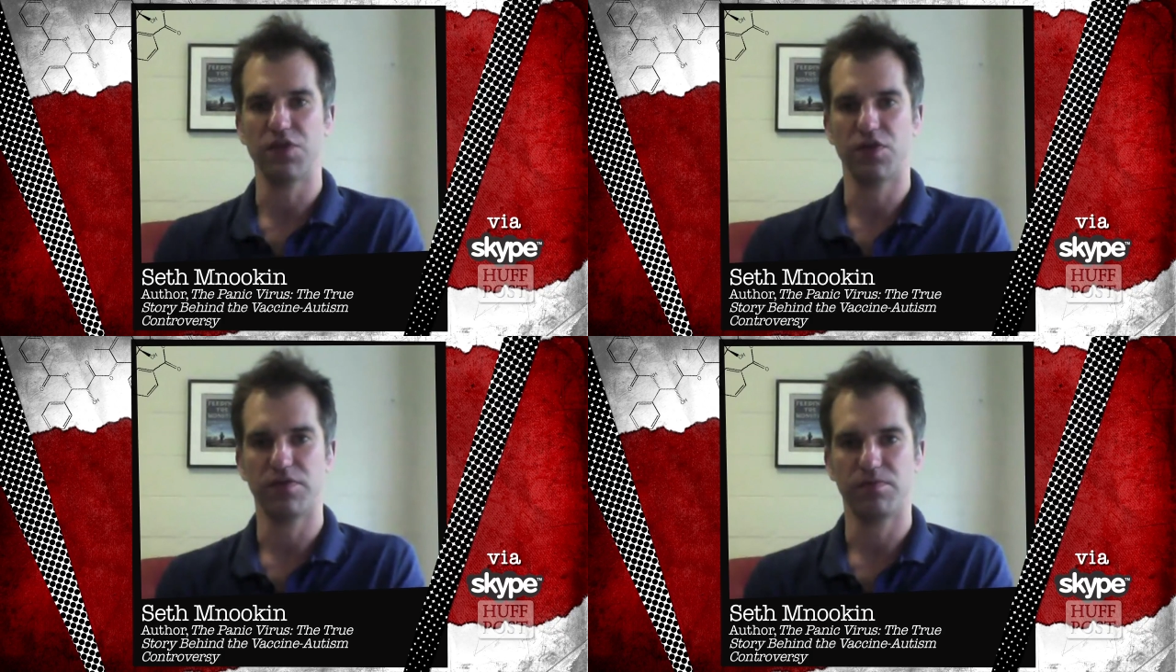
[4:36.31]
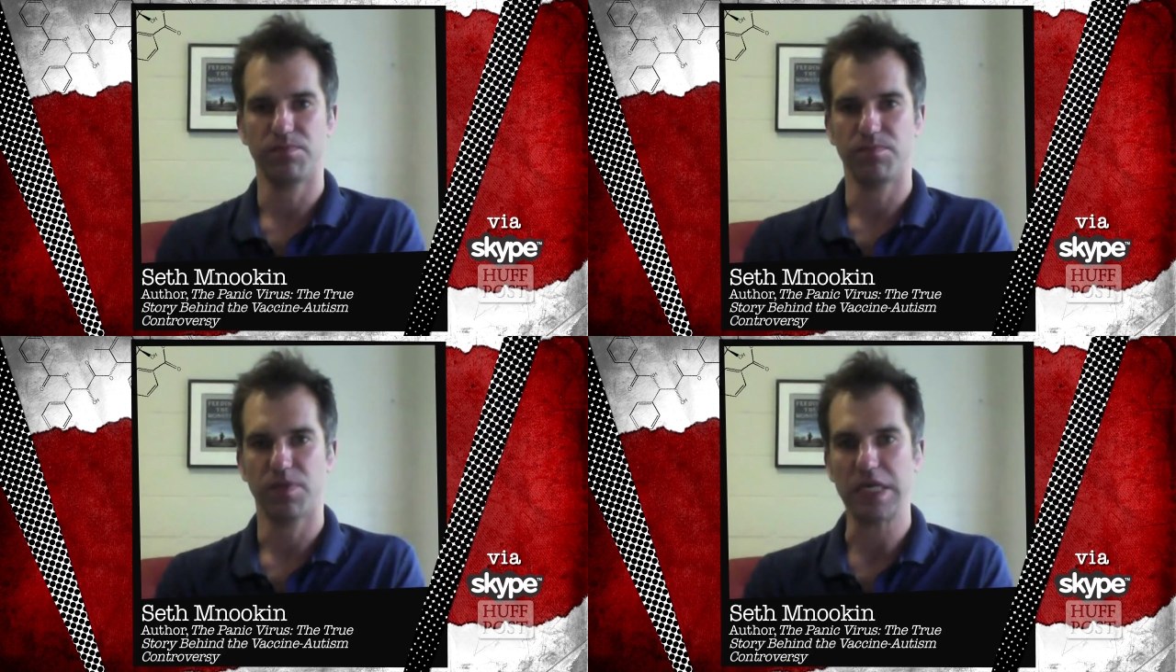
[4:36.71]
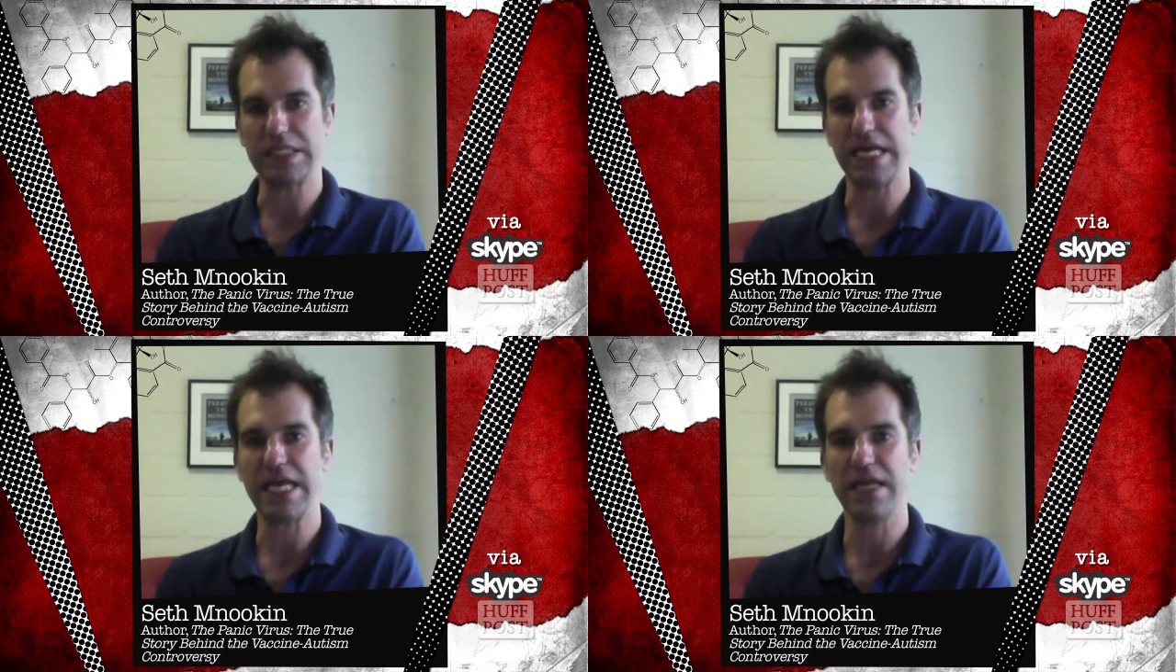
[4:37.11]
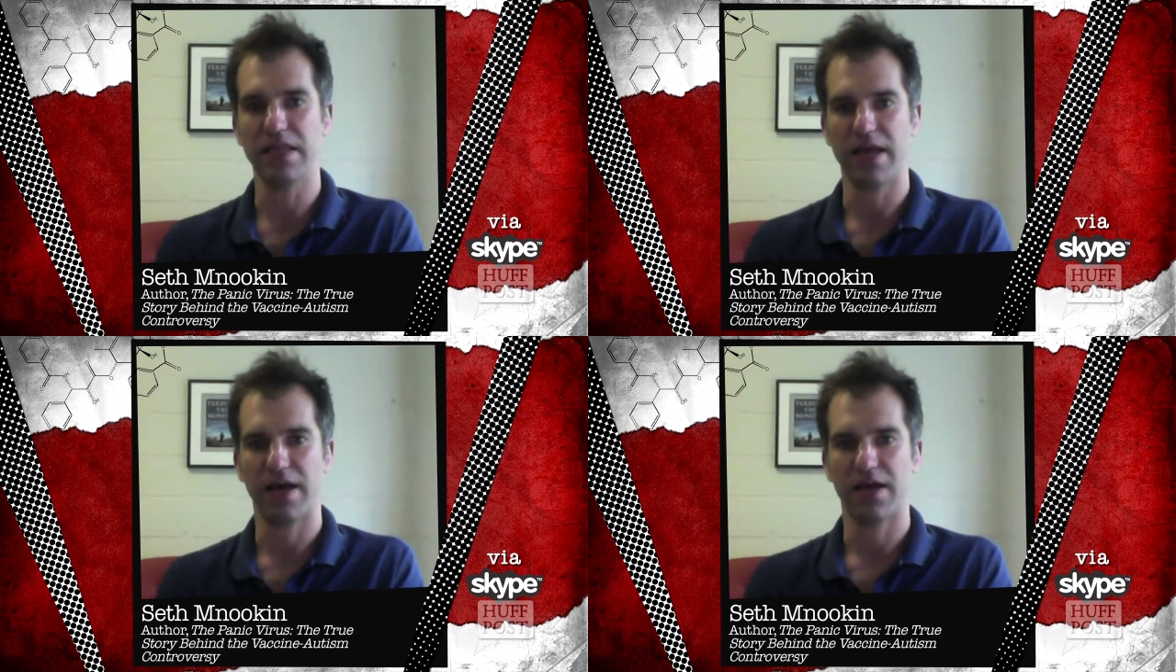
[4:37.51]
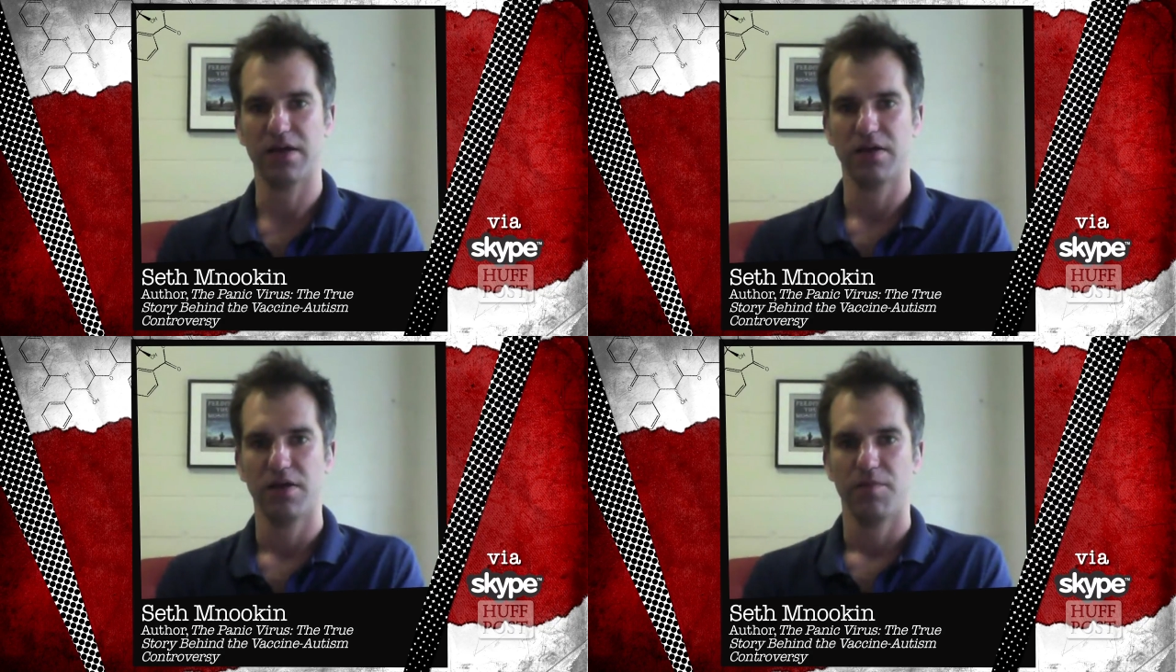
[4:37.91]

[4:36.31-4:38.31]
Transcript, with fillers: you could contain that